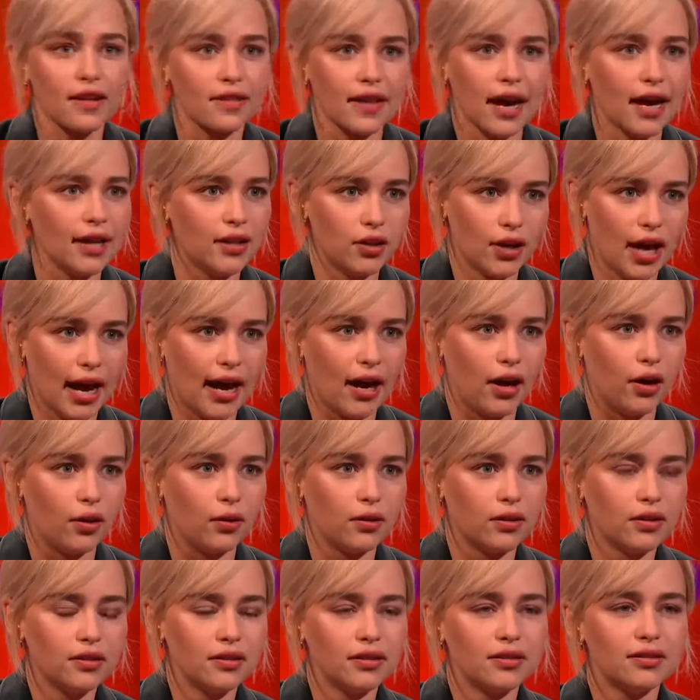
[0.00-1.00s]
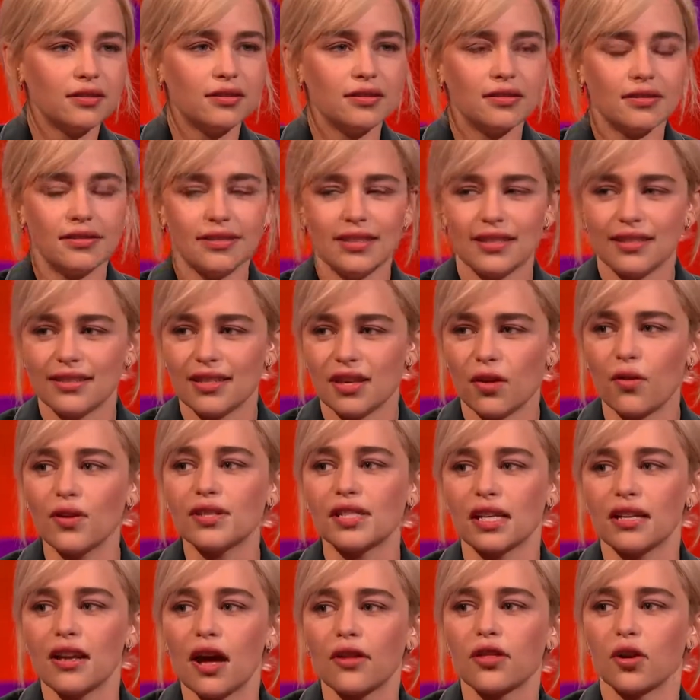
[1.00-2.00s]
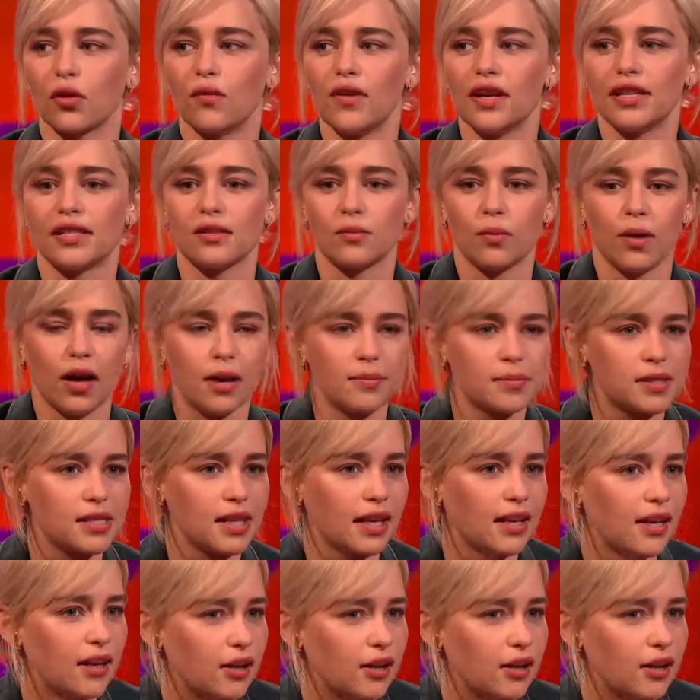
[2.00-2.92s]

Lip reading: that now. There is another reason why I'm single.